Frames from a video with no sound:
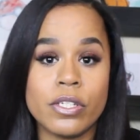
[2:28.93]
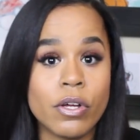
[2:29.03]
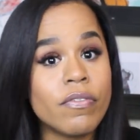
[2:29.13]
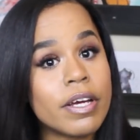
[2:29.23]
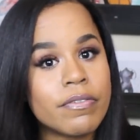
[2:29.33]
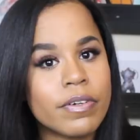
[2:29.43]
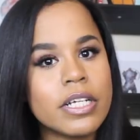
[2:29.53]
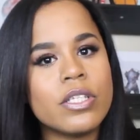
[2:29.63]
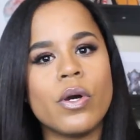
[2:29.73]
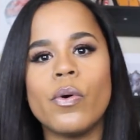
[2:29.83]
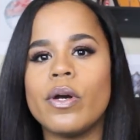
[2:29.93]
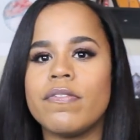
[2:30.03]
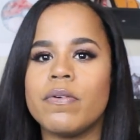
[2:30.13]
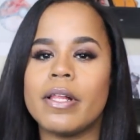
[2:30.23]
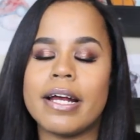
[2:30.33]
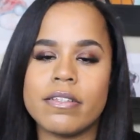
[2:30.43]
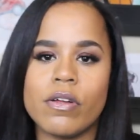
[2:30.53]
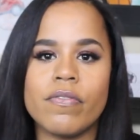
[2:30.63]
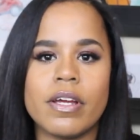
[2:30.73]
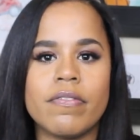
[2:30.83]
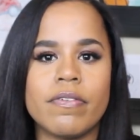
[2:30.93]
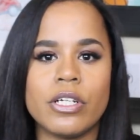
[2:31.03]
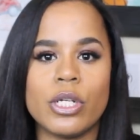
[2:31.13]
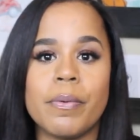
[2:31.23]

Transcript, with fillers: sulfate free so if you like sulfate free